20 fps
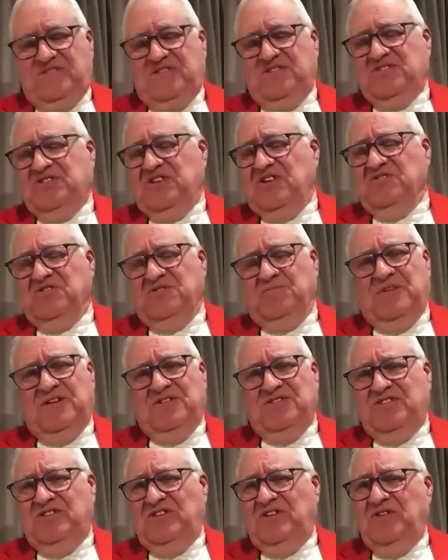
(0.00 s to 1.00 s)
the
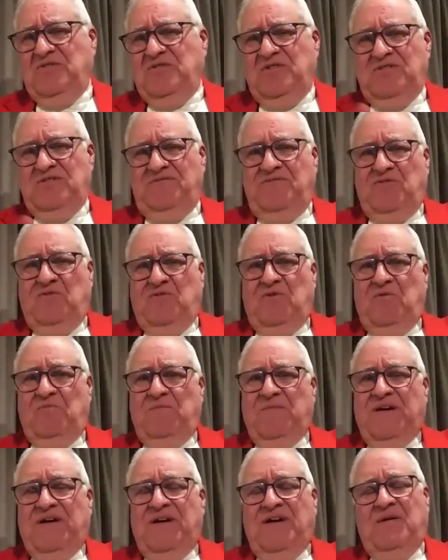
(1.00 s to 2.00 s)
Toastmaster
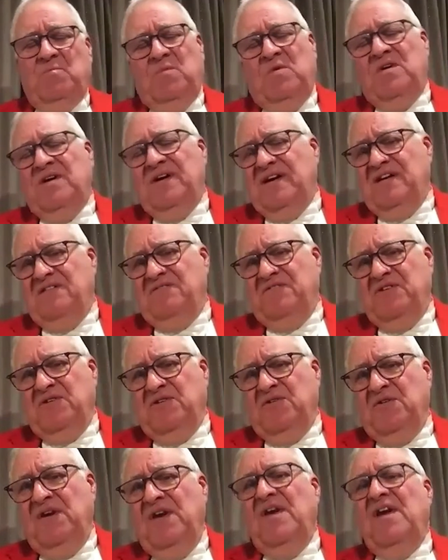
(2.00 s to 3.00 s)
uniform and what have
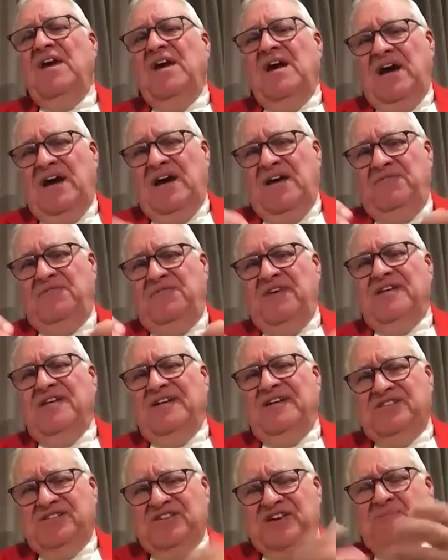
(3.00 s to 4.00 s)
you. And then
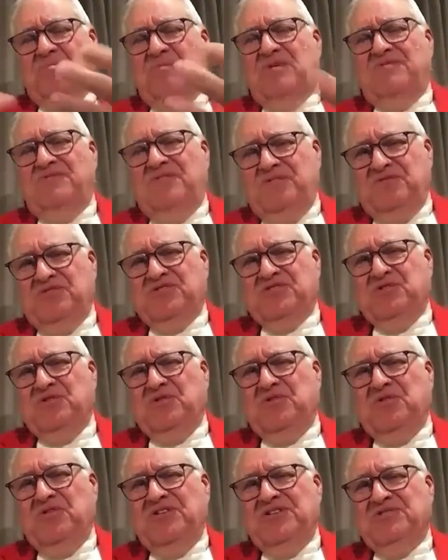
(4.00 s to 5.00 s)
I tell them a few
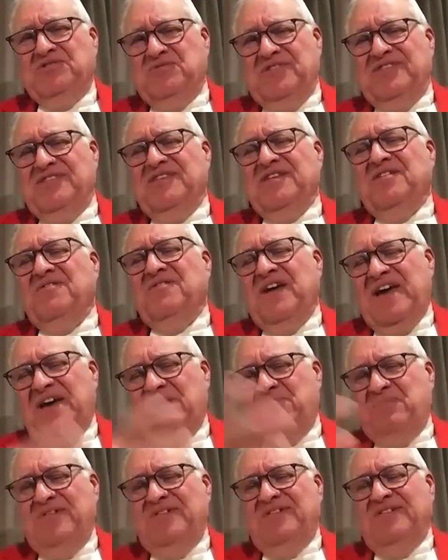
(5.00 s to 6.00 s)
stories that have
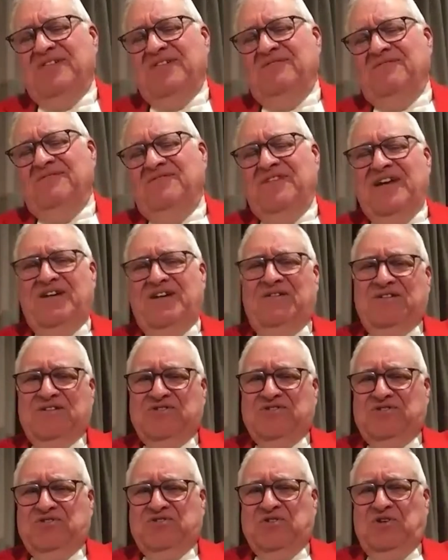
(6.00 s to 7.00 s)
happened on
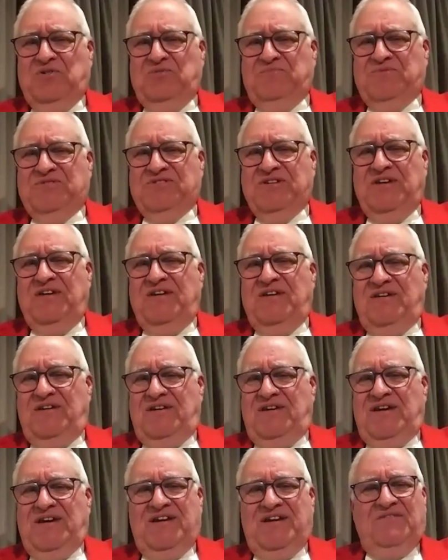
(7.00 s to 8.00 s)
various jobs
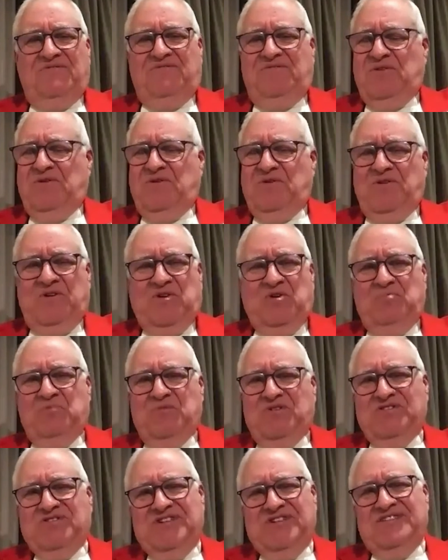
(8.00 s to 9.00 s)
and a few
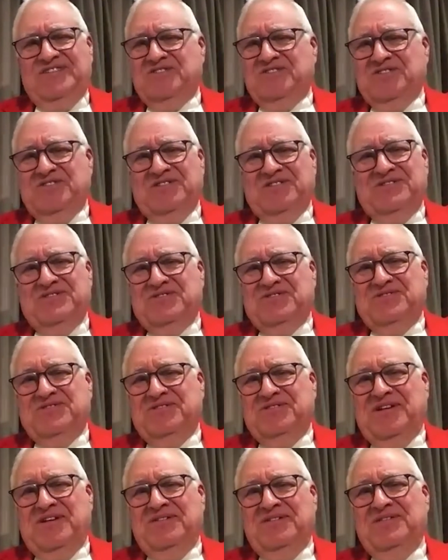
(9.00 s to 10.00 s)
humorous incidents,
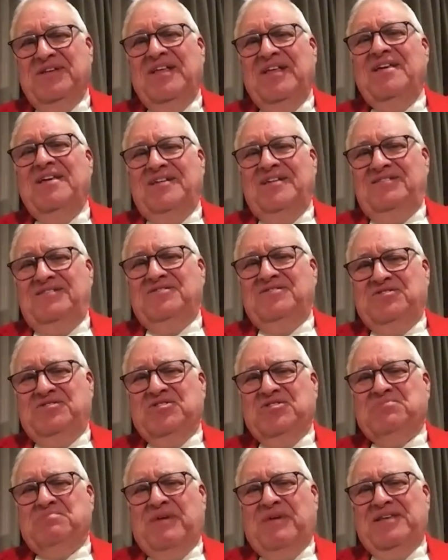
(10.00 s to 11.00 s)
you know,
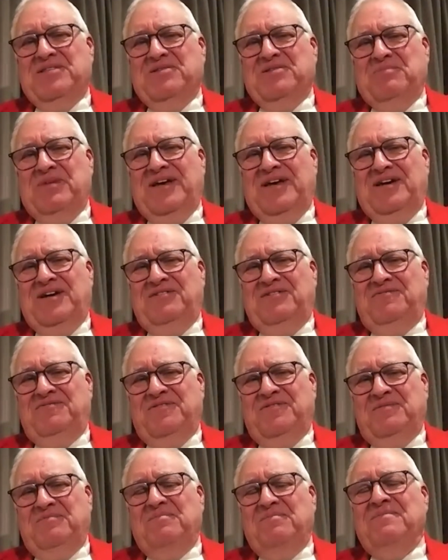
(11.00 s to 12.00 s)
just make them
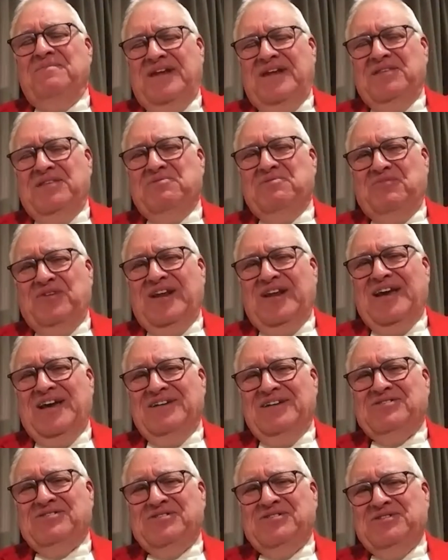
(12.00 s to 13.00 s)
laugh and let them
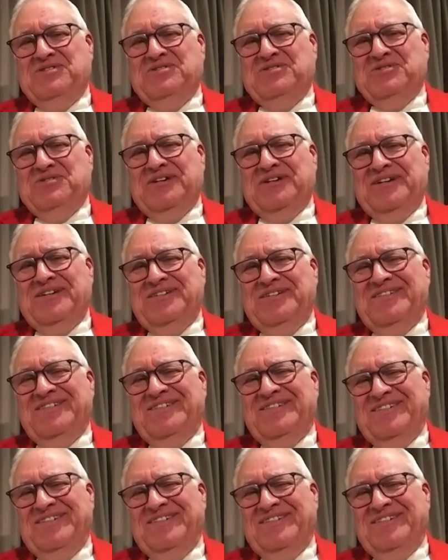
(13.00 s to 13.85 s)
relax and enjoy it.